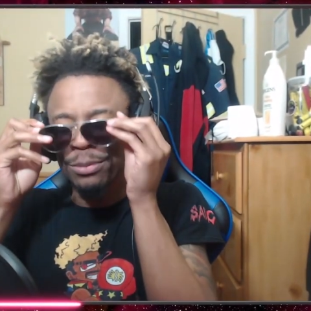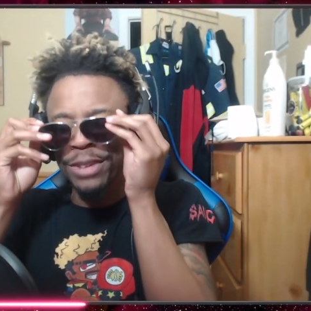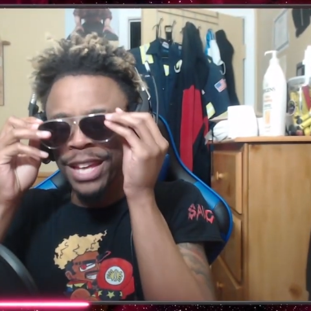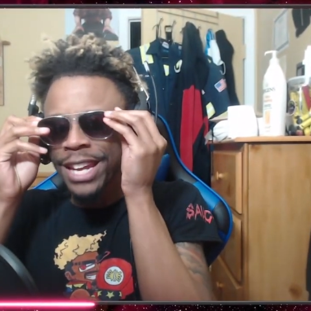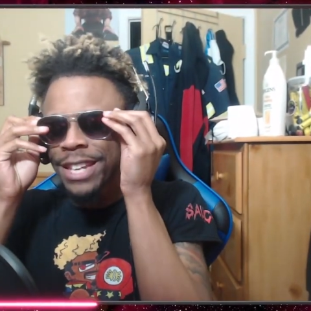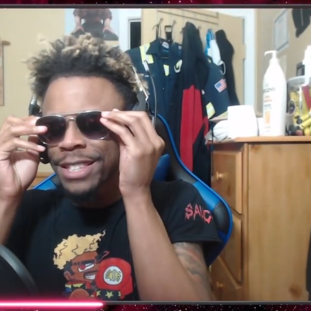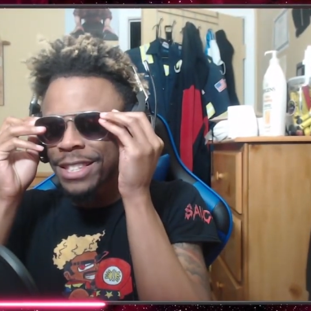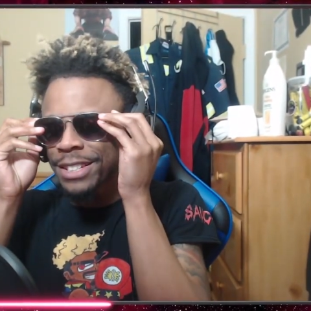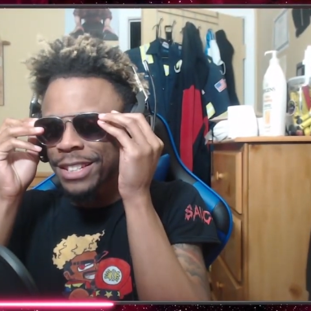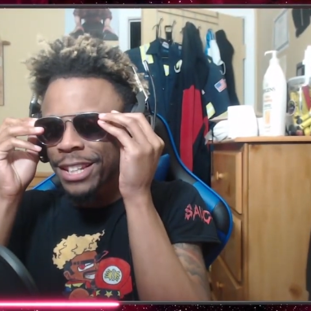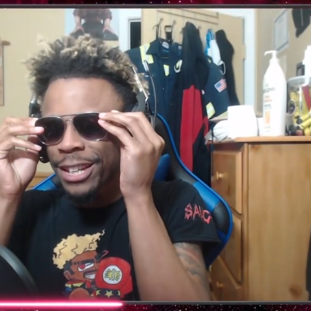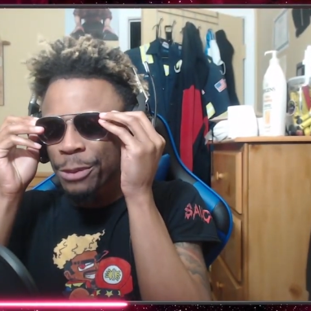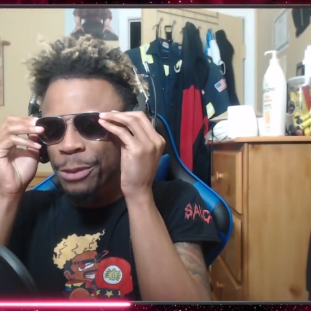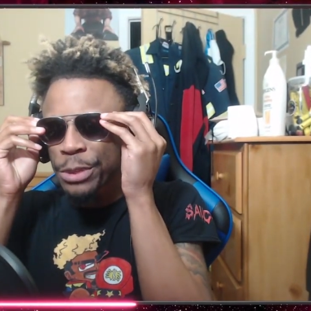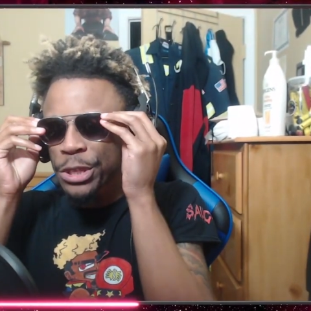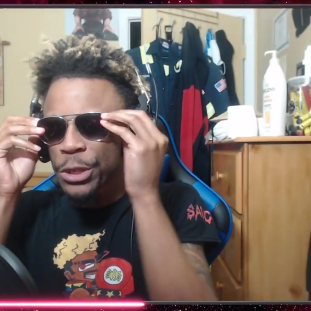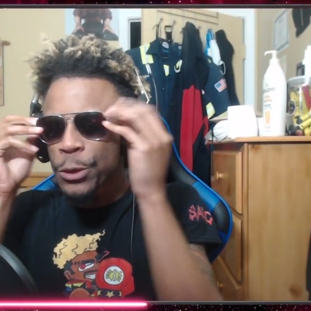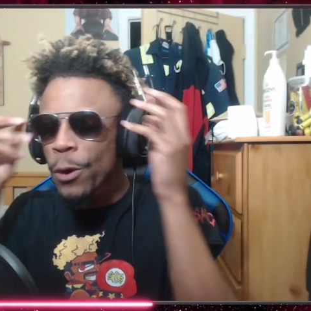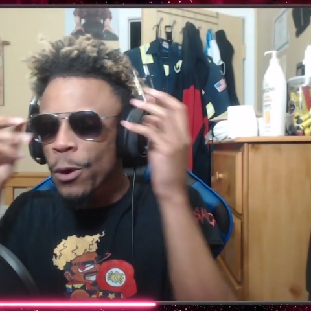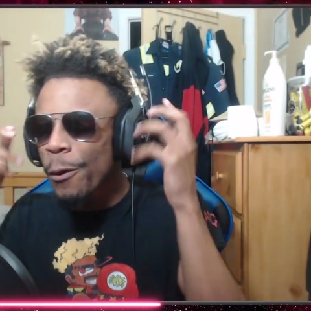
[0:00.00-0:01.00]
Ladies and
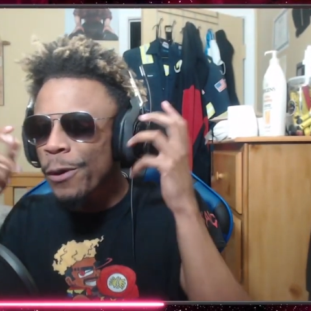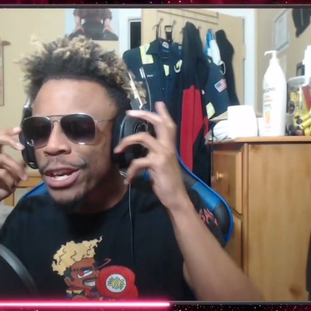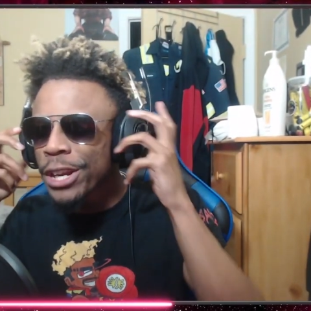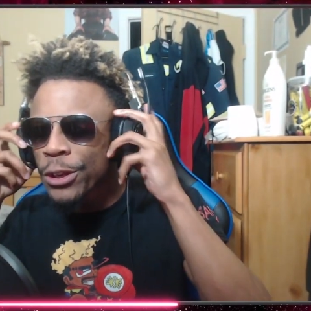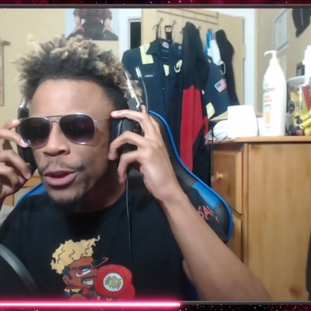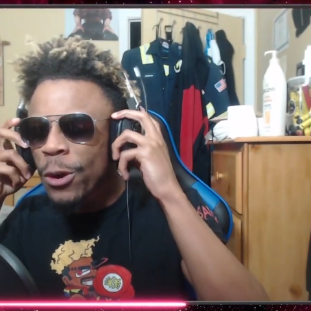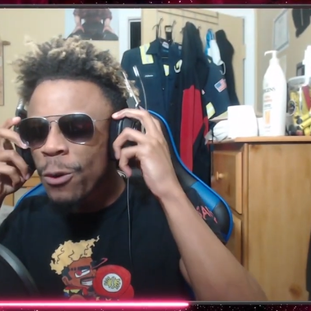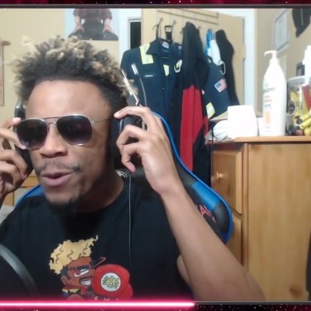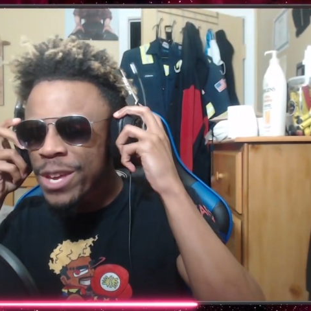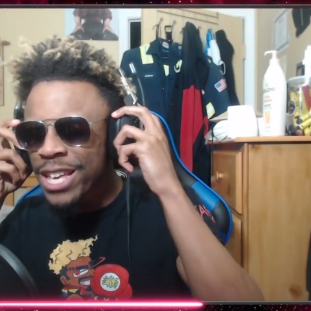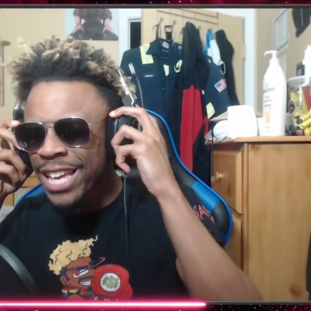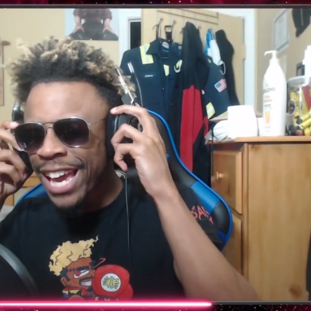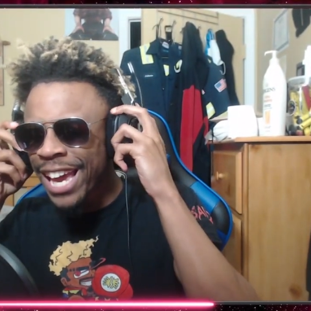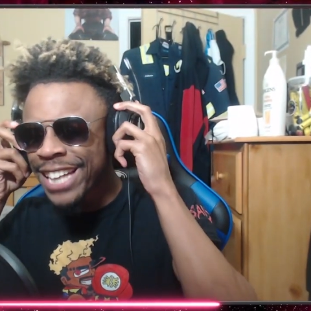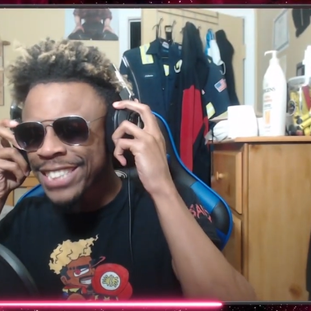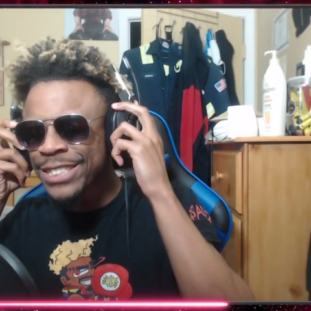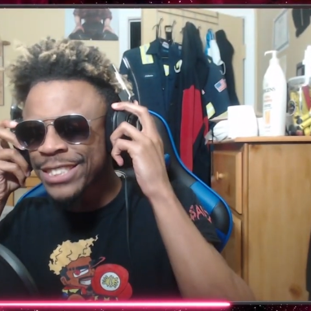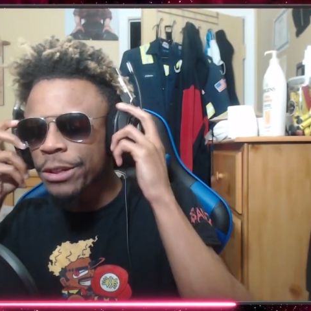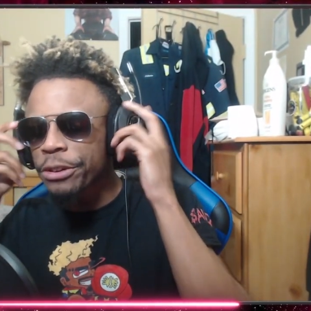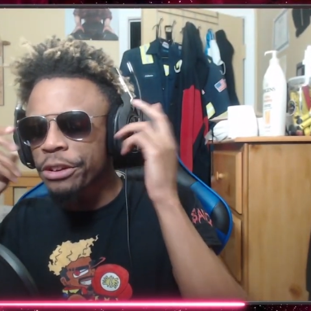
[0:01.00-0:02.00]
gentlemen, you already know we
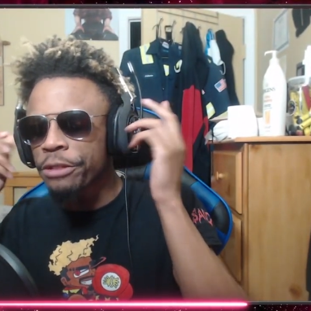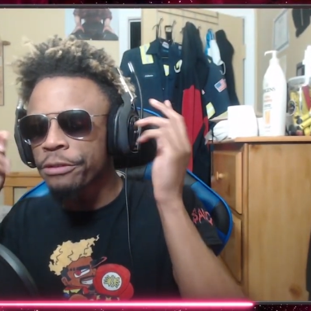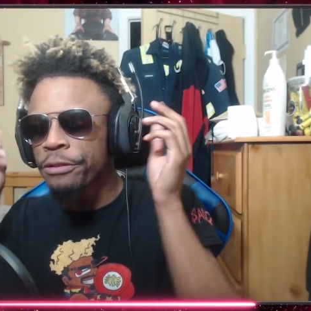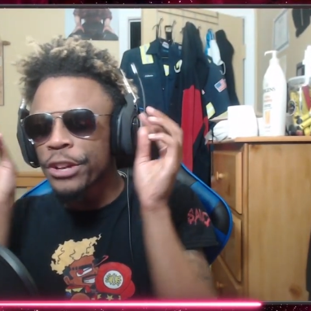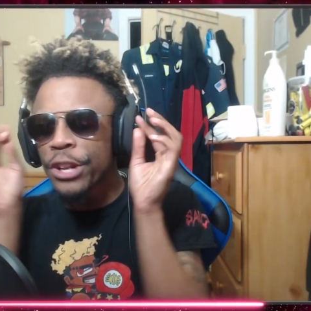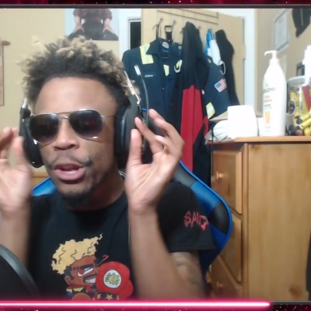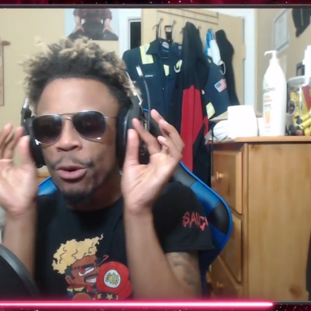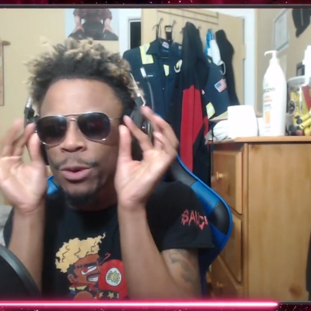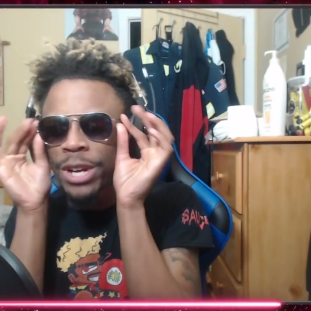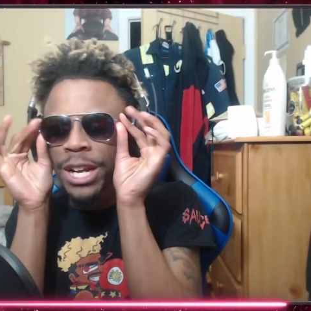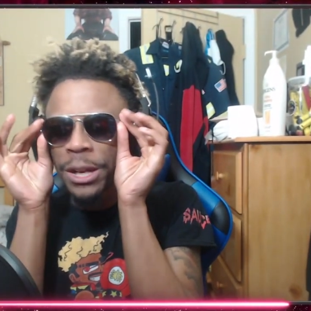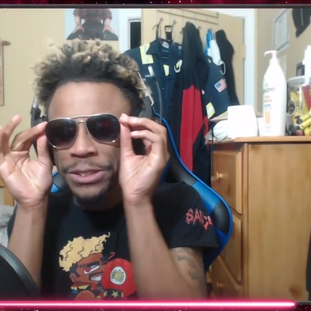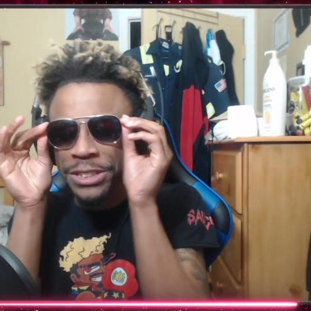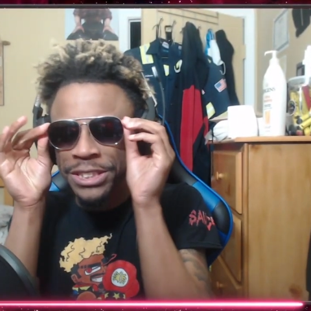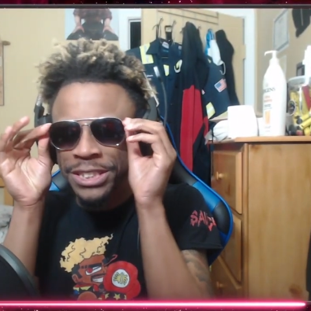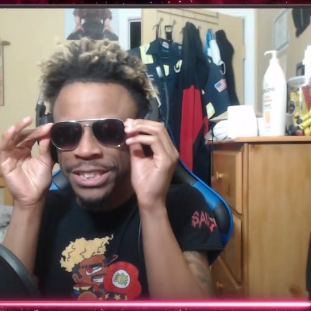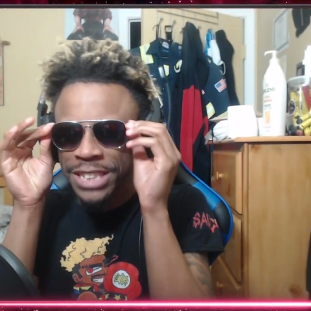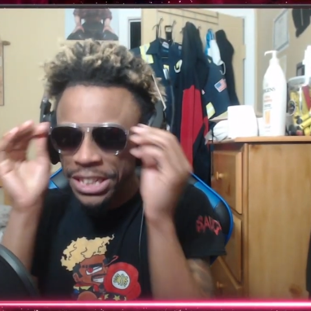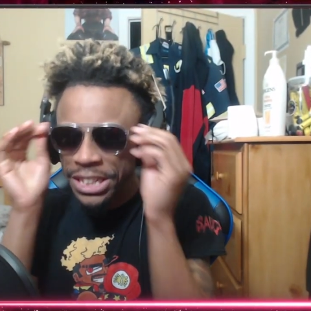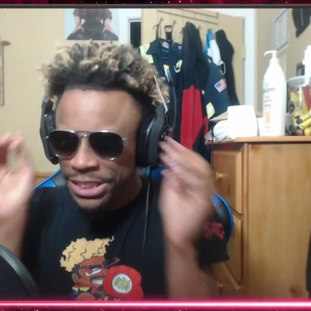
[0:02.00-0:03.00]
can't start a video without the
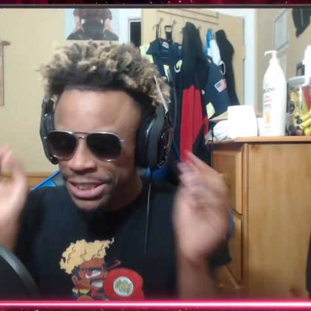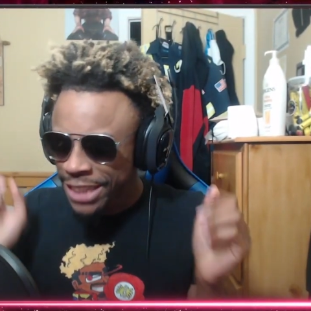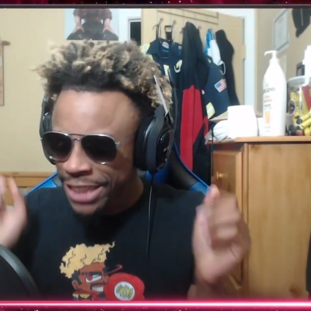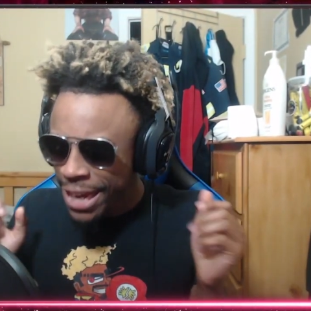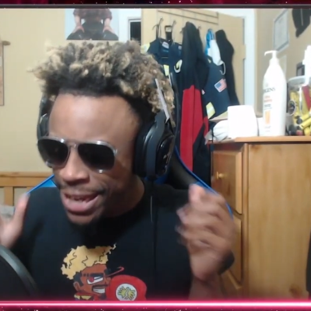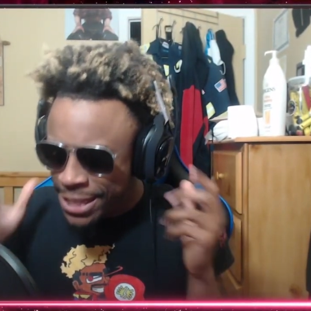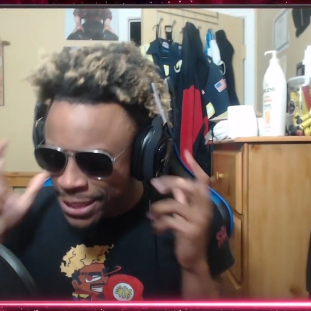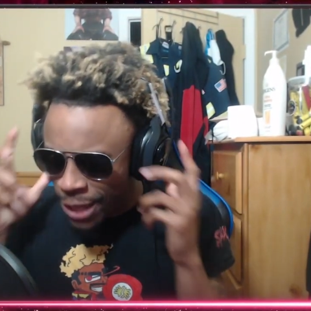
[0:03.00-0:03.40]
stunner shades